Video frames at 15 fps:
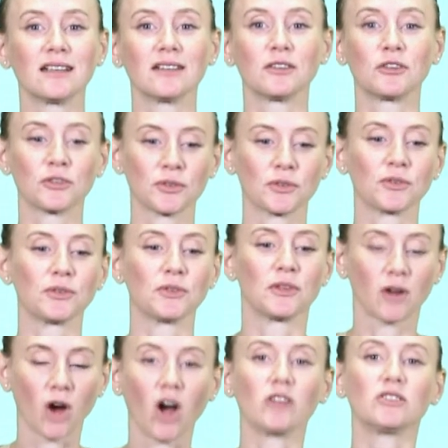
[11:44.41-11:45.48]
through the
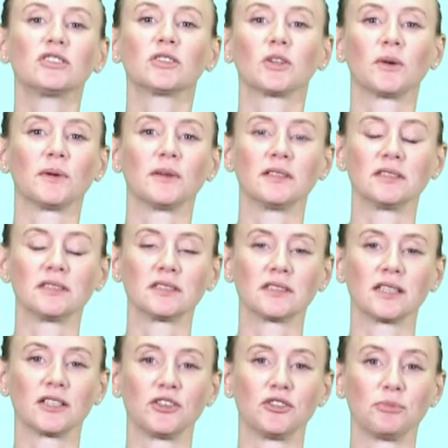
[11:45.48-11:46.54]
consequence
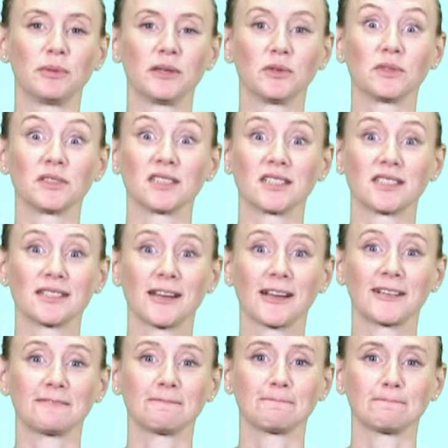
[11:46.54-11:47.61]
that you've been
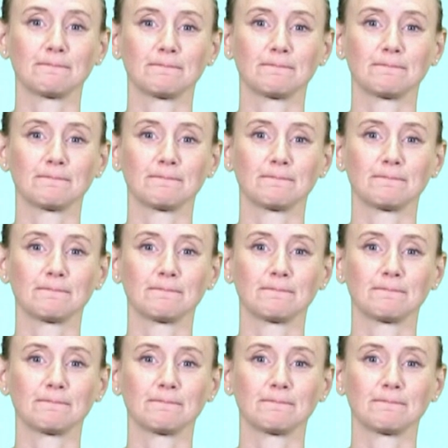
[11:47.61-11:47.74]
resisting.